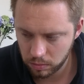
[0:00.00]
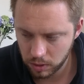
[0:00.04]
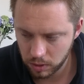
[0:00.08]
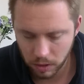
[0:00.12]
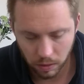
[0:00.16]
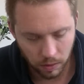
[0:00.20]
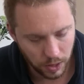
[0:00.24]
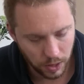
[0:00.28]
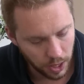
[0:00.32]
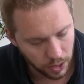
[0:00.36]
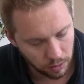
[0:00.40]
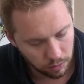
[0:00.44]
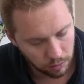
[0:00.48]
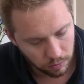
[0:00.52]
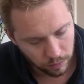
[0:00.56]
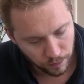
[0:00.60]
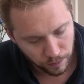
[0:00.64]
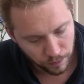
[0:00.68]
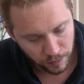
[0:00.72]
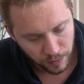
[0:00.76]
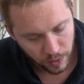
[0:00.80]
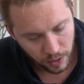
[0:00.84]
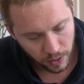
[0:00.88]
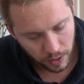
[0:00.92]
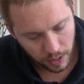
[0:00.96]
Okay.
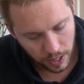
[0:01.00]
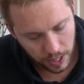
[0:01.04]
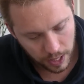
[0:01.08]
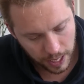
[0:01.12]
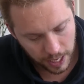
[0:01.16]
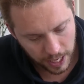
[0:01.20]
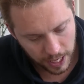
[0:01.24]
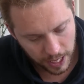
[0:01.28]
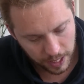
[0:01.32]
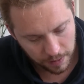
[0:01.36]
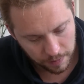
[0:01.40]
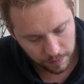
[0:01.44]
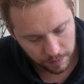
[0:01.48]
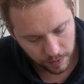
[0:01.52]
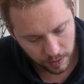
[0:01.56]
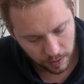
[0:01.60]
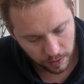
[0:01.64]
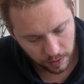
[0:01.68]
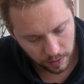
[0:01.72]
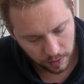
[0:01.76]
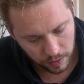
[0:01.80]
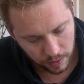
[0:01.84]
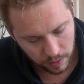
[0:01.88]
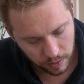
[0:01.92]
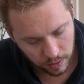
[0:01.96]

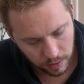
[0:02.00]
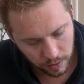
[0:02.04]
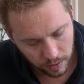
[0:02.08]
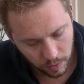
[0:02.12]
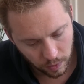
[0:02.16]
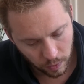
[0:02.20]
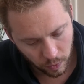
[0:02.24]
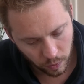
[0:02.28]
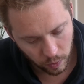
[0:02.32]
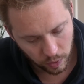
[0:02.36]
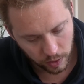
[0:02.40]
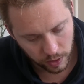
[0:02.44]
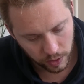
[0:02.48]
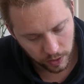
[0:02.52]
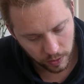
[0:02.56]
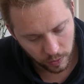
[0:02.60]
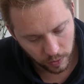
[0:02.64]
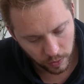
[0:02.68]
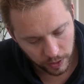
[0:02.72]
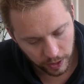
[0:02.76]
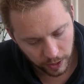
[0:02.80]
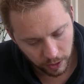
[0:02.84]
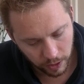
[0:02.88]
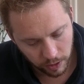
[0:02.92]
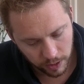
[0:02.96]
It
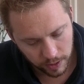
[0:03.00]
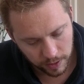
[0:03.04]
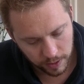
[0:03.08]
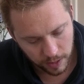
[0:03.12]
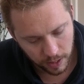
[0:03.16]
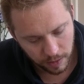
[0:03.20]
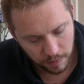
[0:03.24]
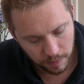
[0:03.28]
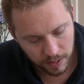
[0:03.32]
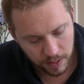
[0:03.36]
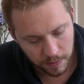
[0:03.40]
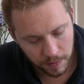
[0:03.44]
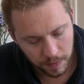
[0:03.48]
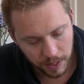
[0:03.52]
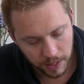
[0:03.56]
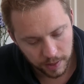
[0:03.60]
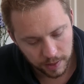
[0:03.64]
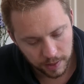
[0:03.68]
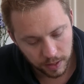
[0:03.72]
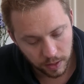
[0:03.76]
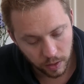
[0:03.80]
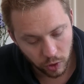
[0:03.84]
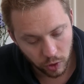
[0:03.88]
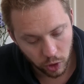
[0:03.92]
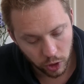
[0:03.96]
will increase the army's
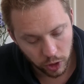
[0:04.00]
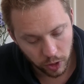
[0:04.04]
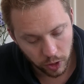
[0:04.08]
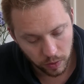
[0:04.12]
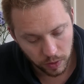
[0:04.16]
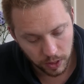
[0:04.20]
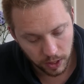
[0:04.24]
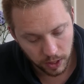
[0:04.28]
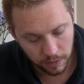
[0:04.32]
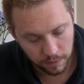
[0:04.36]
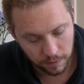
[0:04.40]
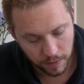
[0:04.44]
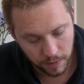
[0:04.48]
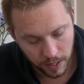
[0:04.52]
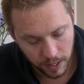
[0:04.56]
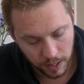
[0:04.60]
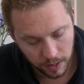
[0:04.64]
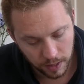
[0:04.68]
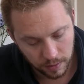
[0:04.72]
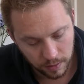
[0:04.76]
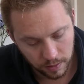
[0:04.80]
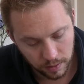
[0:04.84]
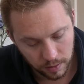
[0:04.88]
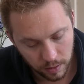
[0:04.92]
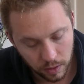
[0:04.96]
ability in the shooting
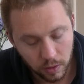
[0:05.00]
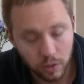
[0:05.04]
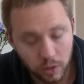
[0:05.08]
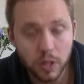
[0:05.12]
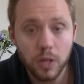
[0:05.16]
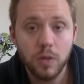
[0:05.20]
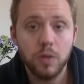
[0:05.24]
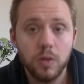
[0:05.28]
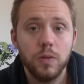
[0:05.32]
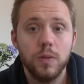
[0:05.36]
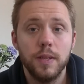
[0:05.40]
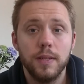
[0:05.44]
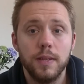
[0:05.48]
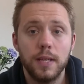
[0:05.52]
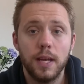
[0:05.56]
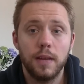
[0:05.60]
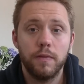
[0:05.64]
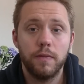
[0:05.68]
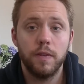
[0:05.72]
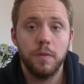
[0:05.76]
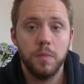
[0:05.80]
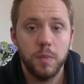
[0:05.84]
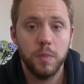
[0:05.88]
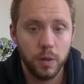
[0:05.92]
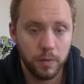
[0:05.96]
phase. So you do this
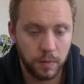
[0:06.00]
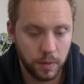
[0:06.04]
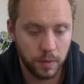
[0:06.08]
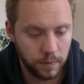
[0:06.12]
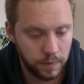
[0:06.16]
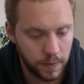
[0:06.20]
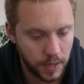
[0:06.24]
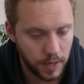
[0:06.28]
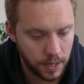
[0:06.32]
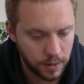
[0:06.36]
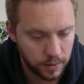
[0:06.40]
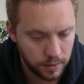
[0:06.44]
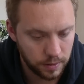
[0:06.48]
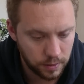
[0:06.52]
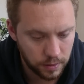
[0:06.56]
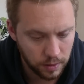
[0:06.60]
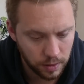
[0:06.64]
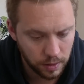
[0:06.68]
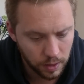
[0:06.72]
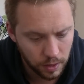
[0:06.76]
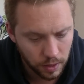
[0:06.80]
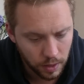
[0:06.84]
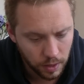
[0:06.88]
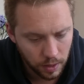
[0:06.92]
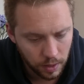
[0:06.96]
every movement phase.
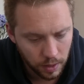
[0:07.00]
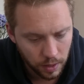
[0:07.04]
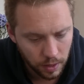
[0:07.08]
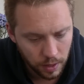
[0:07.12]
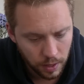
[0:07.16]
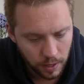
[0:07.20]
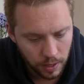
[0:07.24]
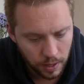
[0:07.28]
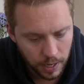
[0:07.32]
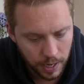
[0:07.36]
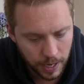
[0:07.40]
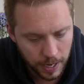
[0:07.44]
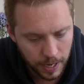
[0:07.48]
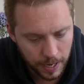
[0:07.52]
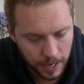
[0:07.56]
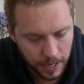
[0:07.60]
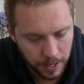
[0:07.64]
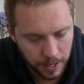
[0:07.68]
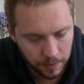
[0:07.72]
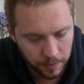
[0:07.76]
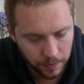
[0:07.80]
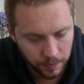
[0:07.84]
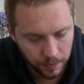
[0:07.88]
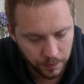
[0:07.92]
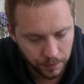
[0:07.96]

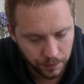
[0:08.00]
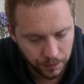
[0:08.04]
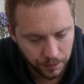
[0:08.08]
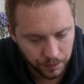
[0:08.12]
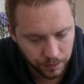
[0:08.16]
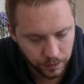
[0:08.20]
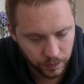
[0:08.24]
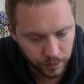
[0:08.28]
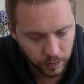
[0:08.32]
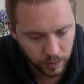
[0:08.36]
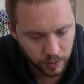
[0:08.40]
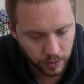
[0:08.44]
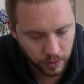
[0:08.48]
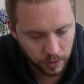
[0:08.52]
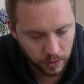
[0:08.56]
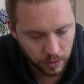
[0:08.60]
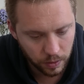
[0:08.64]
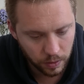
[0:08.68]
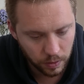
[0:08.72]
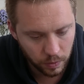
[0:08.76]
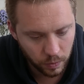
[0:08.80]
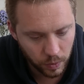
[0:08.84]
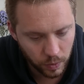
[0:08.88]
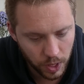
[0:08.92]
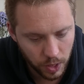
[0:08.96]

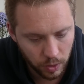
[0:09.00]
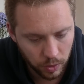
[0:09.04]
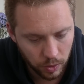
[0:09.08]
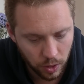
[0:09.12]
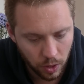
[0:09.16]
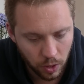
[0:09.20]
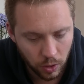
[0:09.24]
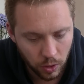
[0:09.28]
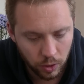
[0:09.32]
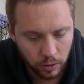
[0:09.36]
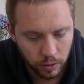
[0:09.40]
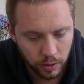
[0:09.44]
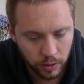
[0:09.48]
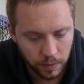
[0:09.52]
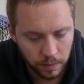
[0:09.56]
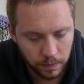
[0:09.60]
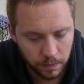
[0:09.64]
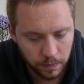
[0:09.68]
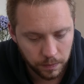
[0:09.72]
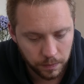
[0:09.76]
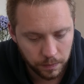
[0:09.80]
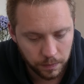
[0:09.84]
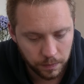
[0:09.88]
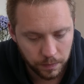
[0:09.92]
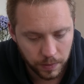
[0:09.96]
While conquer
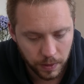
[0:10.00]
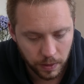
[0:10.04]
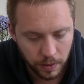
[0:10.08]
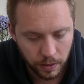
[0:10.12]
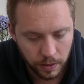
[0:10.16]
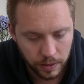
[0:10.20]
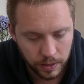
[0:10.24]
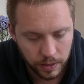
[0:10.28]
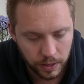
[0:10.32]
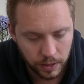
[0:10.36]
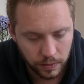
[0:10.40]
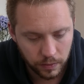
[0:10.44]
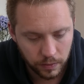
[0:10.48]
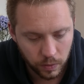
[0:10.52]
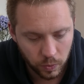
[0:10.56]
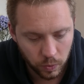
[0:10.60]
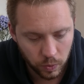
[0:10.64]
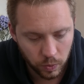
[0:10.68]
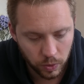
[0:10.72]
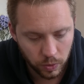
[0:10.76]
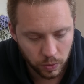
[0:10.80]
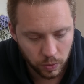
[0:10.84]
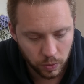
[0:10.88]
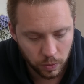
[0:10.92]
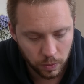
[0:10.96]
imperatives
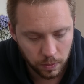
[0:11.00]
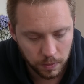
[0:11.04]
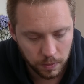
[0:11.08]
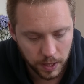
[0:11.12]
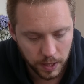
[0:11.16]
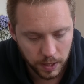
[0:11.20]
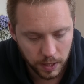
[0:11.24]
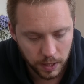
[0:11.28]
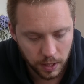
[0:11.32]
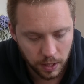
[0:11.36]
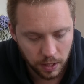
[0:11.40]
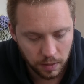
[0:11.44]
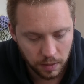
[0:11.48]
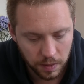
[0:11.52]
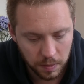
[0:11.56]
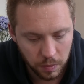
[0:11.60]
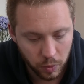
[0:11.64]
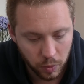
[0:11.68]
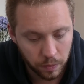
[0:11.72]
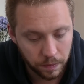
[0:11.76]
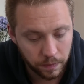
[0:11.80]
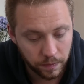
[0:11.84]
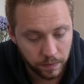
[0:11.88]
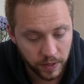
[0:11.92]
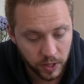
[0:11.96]
will make the army
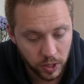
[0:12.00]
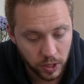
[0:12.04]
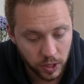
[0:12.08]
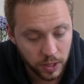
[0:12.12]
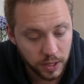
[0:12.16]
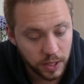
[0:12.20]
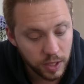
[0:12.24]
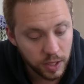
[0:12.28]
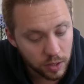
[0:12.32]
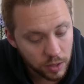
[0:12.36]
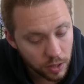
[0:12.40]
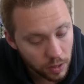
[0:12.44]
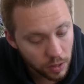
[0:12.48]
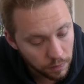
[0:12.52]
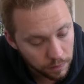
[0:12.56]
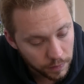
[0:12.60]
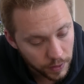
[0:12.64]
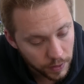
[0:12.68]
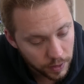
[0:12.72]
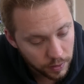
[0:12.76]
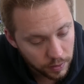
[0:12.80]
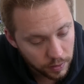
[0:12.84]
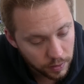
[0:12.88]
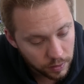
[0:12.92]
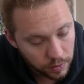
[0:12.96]
more proficient in the assault
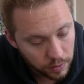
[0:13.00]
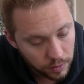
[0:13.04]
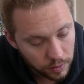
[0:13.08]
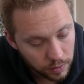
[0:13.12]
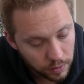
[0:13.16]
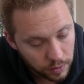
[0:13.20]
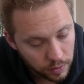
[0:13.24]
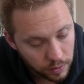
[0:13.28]
phase.